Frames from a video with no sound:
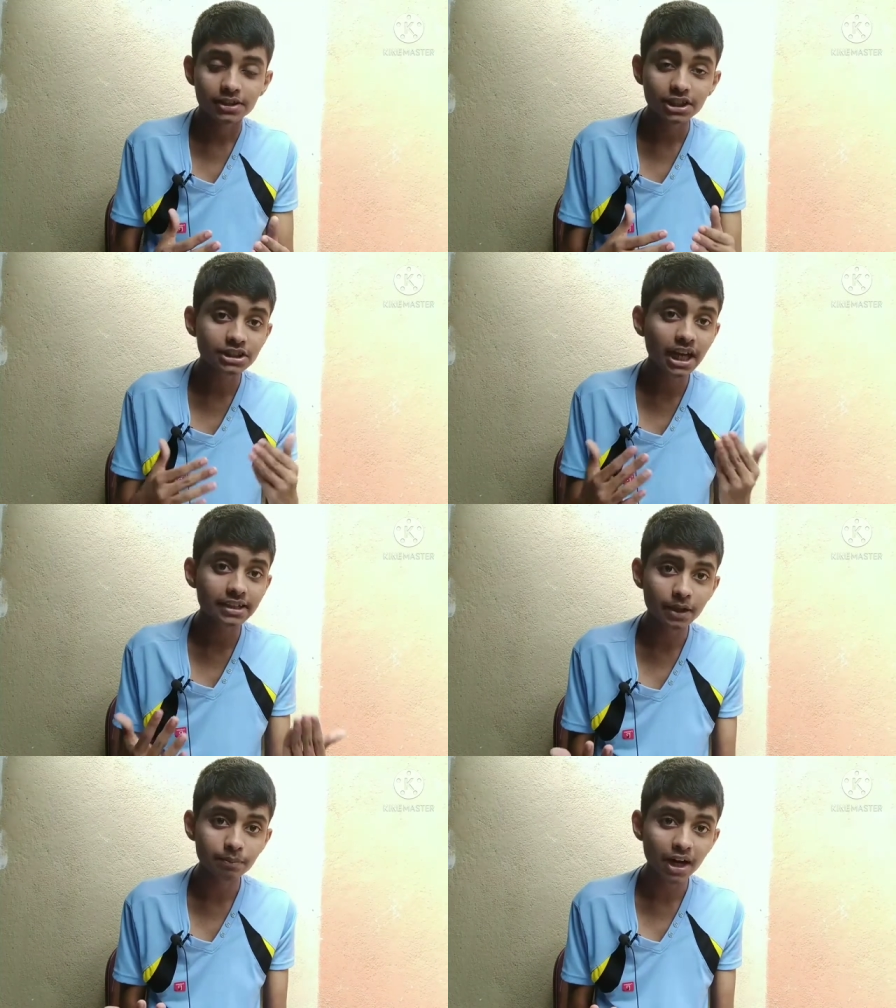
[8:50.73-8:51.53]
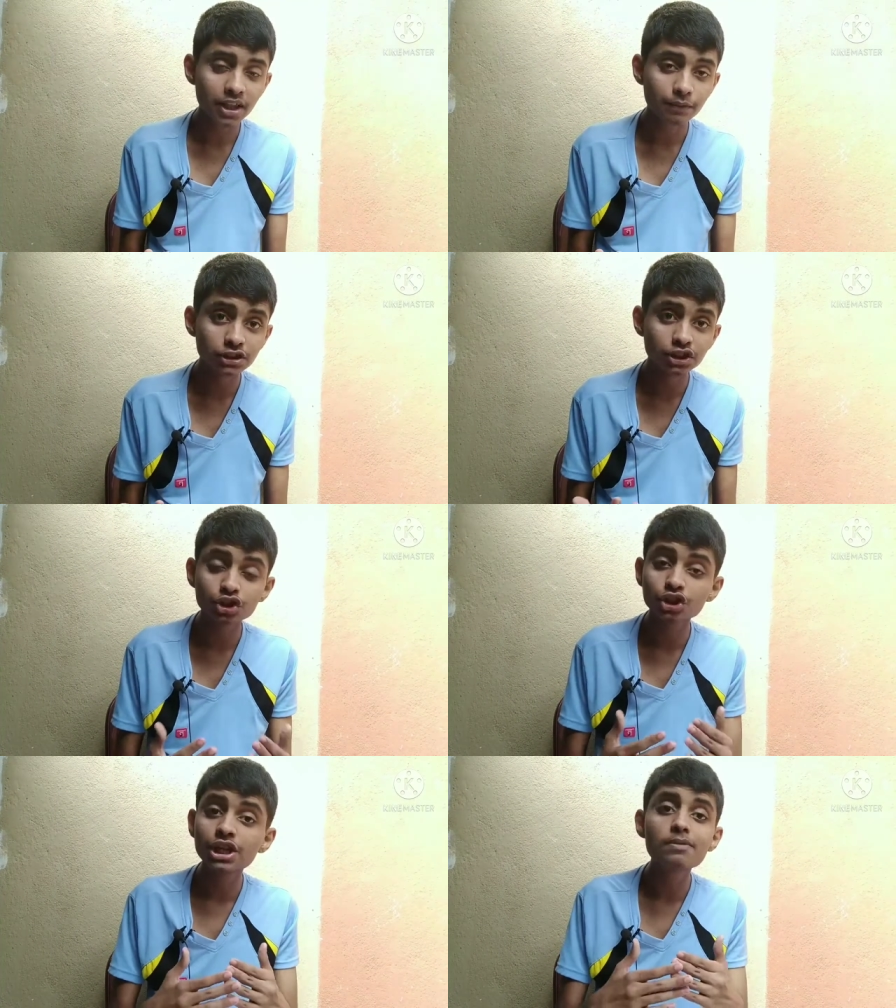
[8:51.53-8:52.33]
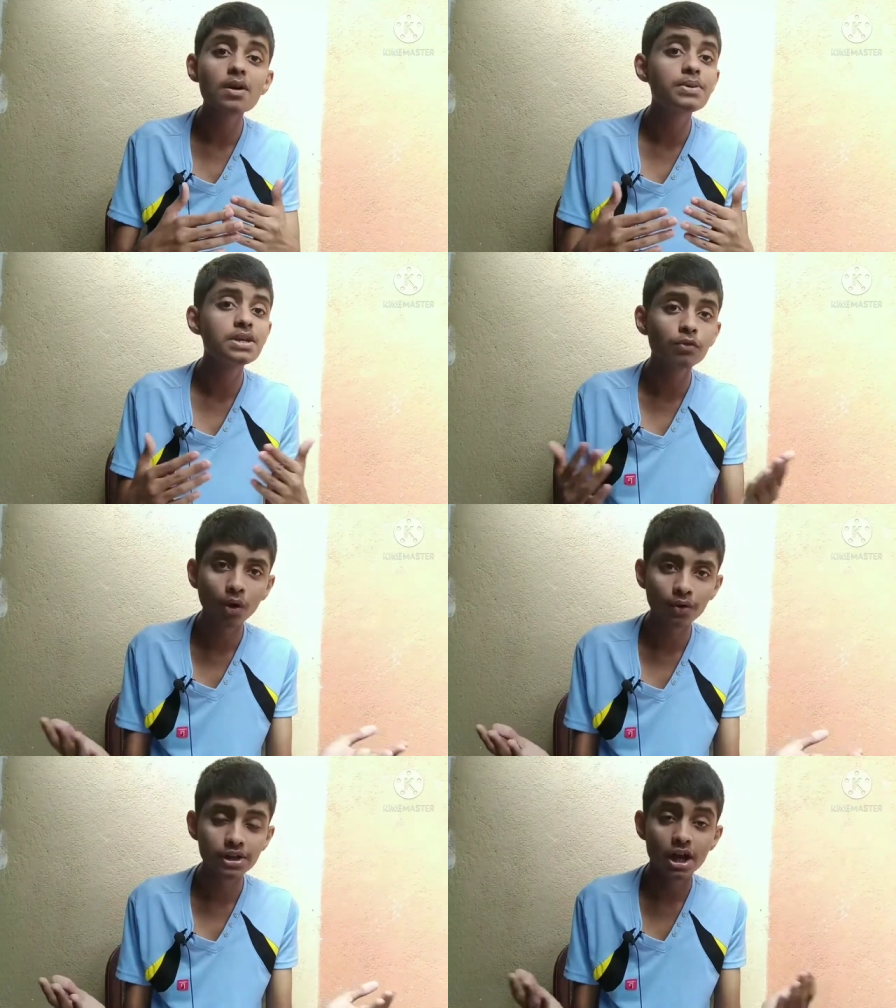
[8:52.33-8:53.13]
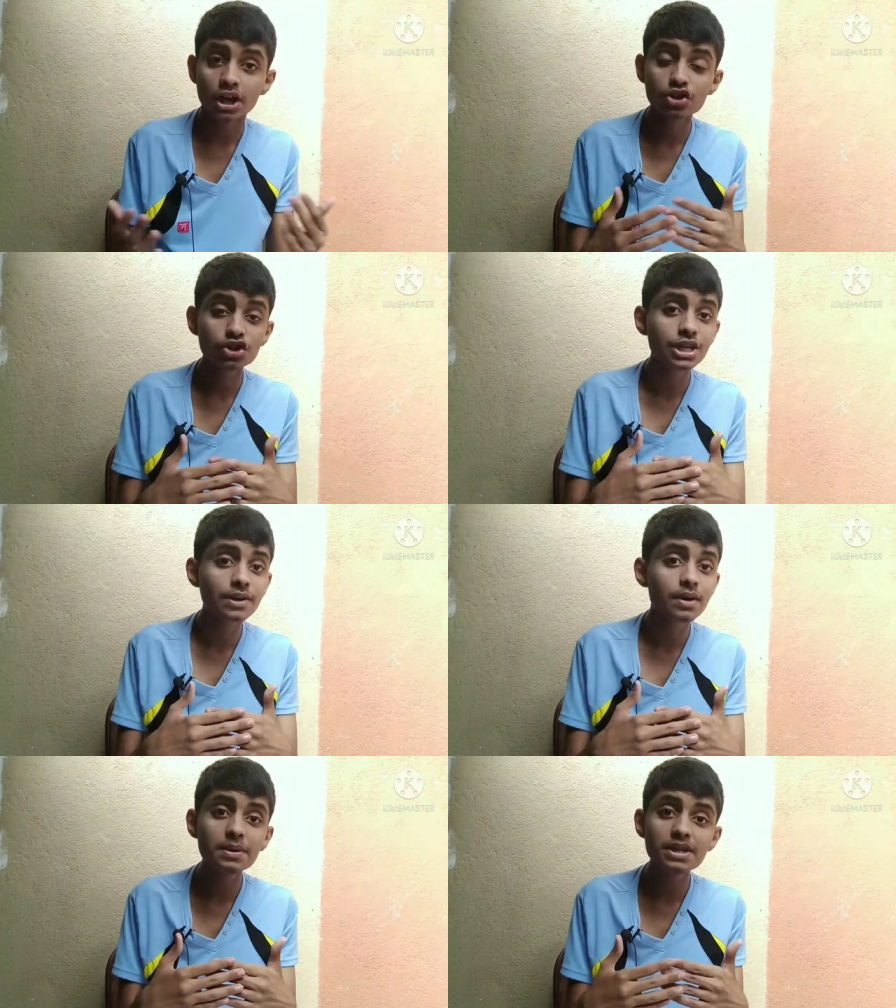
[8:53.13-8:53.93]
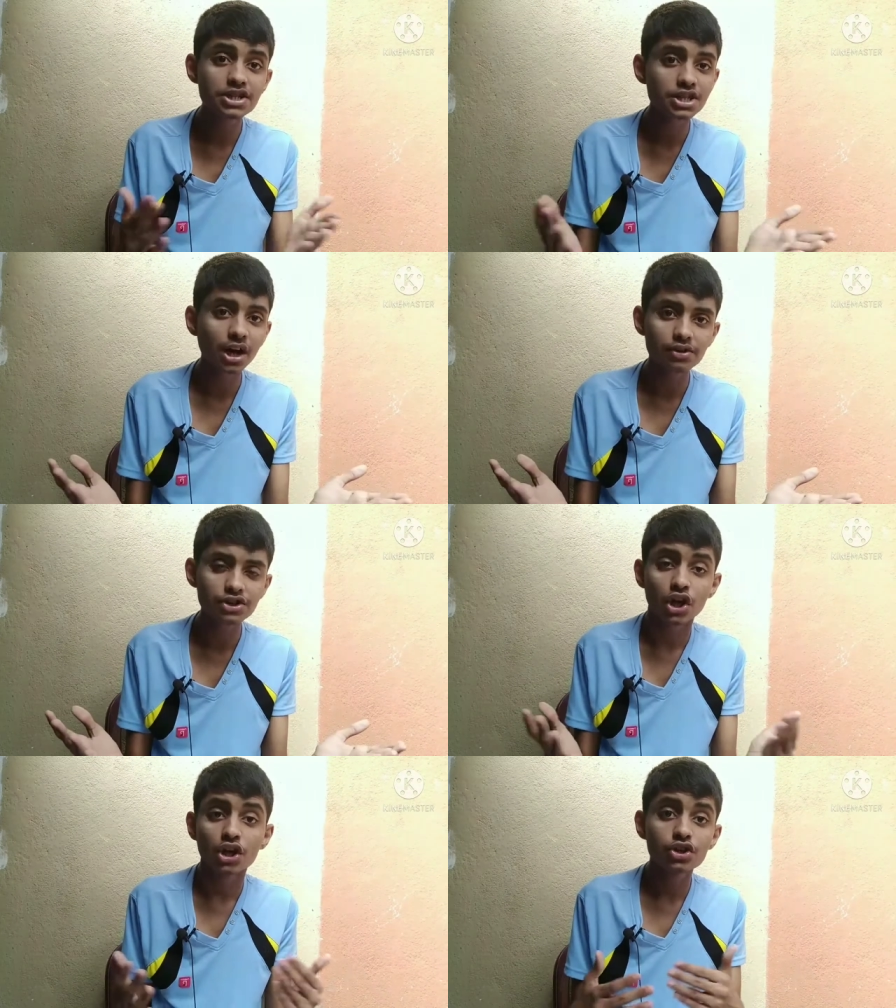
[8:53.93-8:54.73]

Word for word: Just like that, my dear friends, you should never be worried. You should never be discouraged.